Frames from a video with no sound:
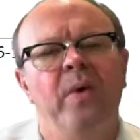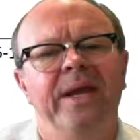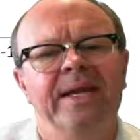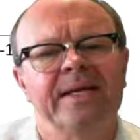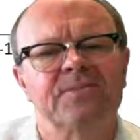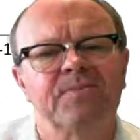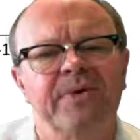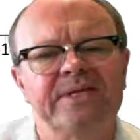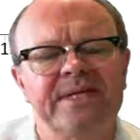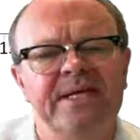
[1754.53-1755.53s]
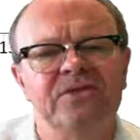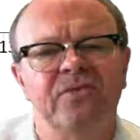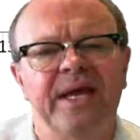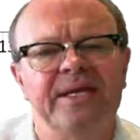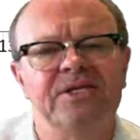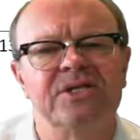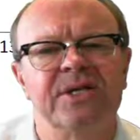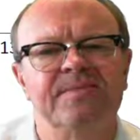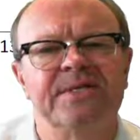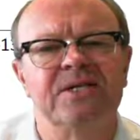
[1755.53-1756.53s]
We can express these
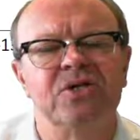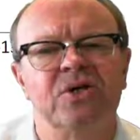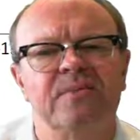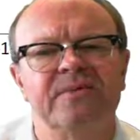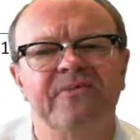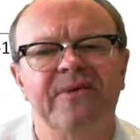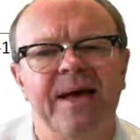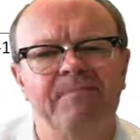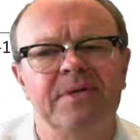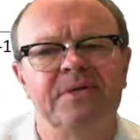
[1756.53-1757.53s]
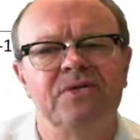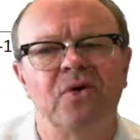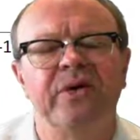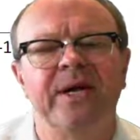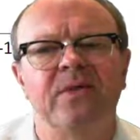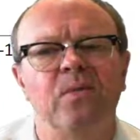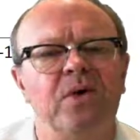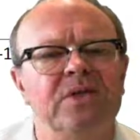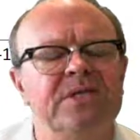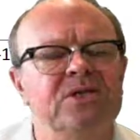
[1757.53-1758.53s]
relationships in terms of numbers, or in other
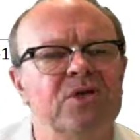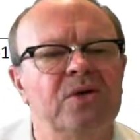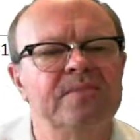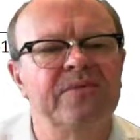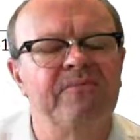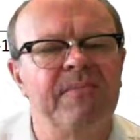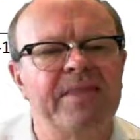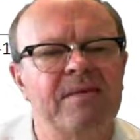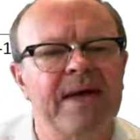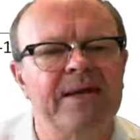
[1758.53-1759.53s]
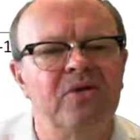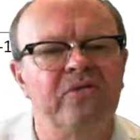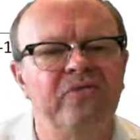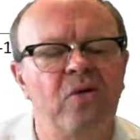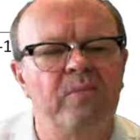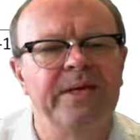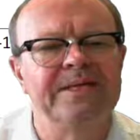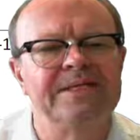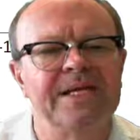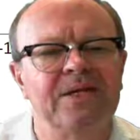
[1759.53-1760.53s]
words, in terms of mathematical
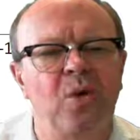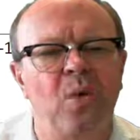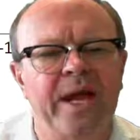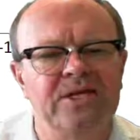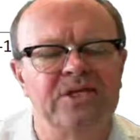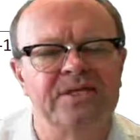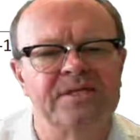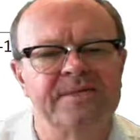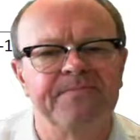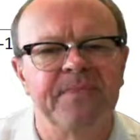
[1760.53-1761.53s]
formulas and equations.